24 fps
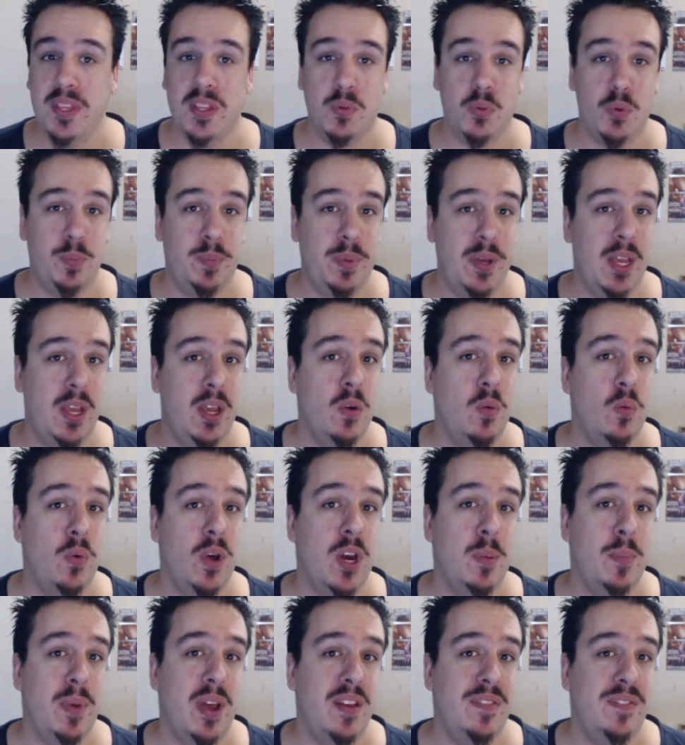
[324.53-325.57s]
this would be
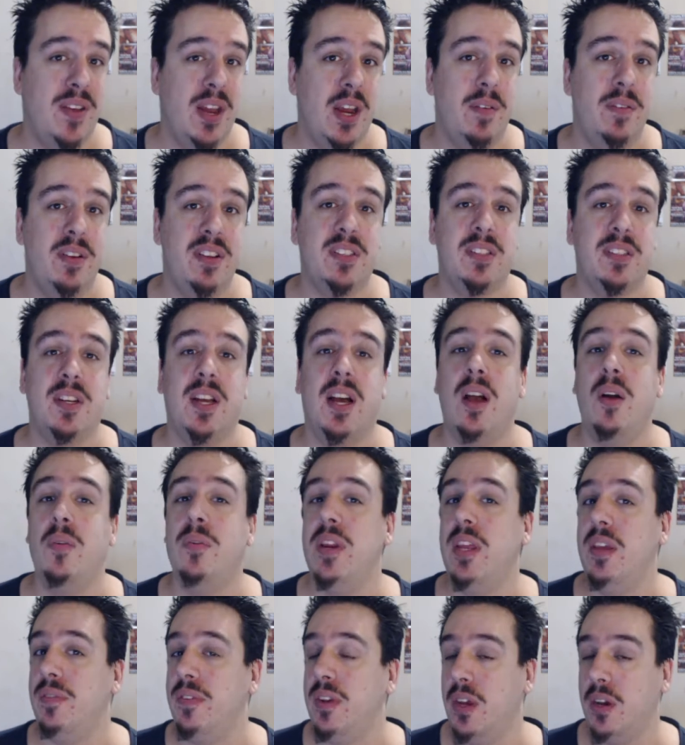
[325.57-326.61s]
one of my favorites, and I
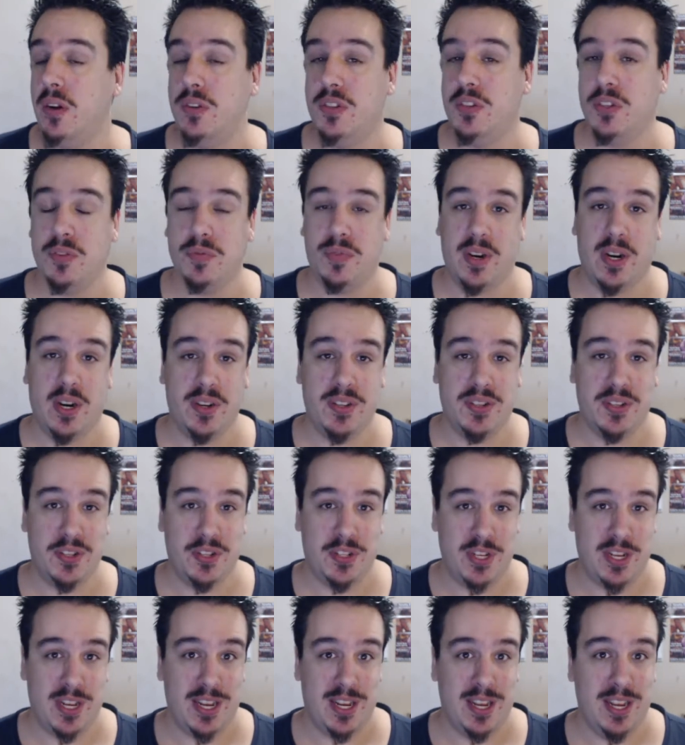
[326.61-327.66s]
would even go so far as to
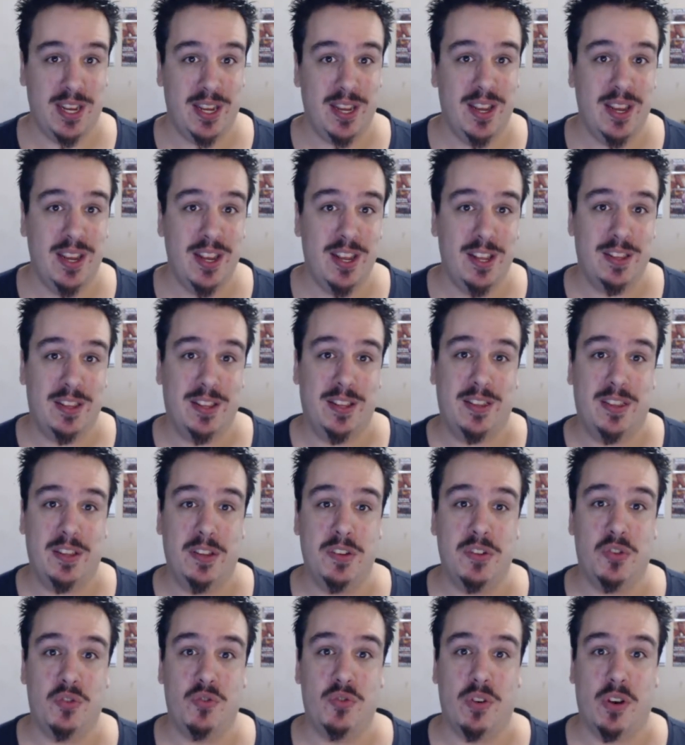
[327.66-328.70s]
say that
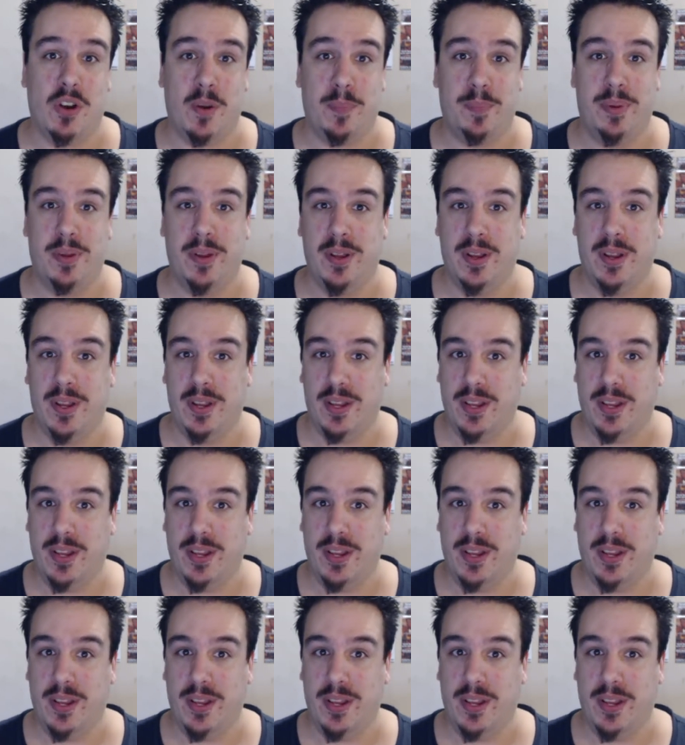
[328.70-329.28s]
this drop